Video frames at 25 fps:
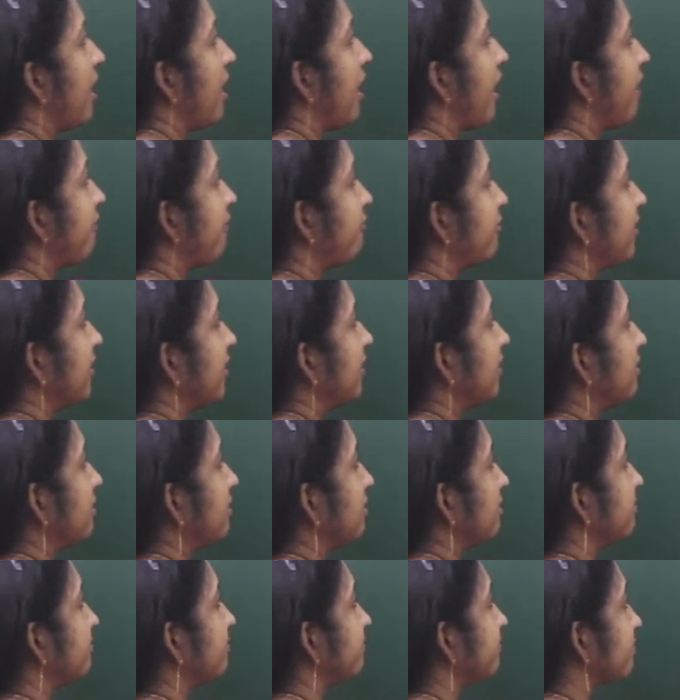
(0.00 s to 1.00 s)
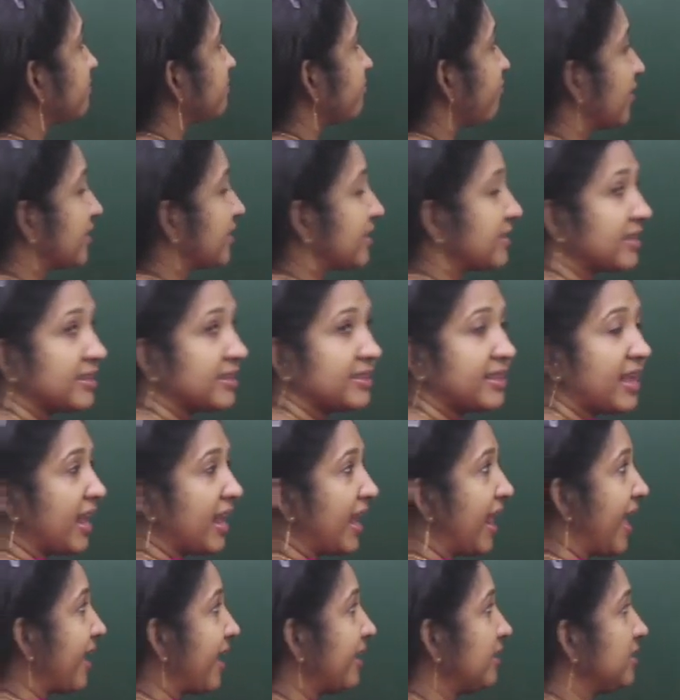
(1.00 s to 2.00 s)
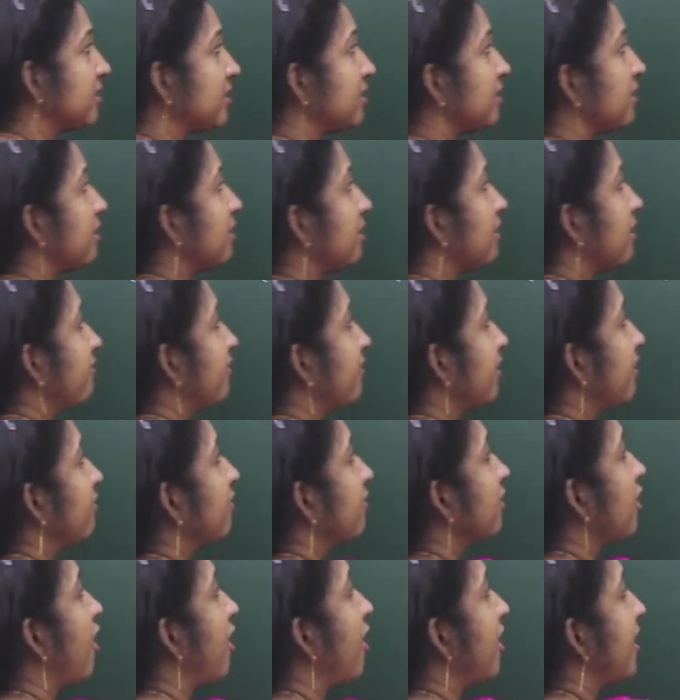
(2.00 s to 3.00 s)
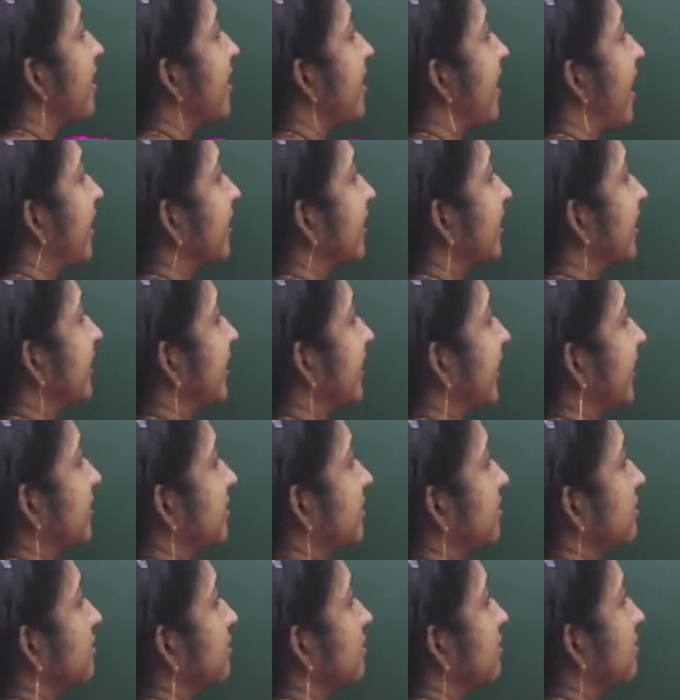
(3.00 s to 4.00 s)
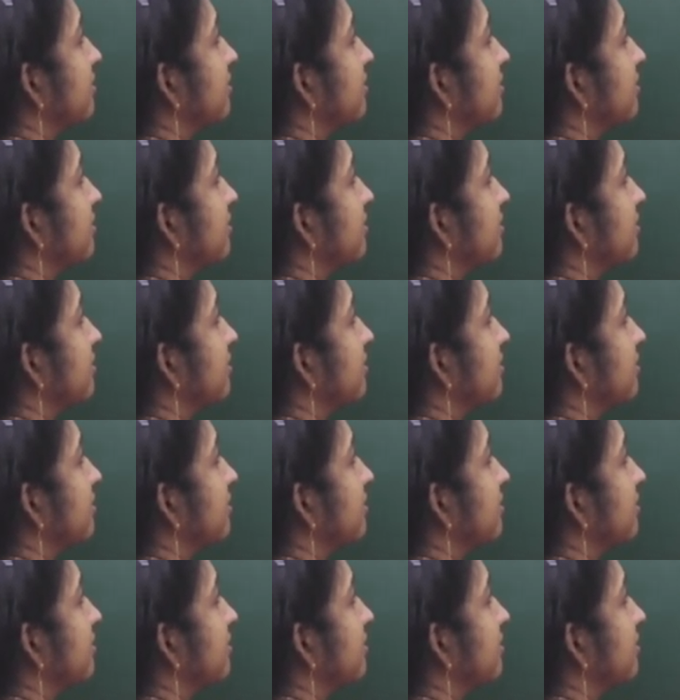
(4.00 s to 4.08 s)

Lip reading: After fixing the land, we call an architect.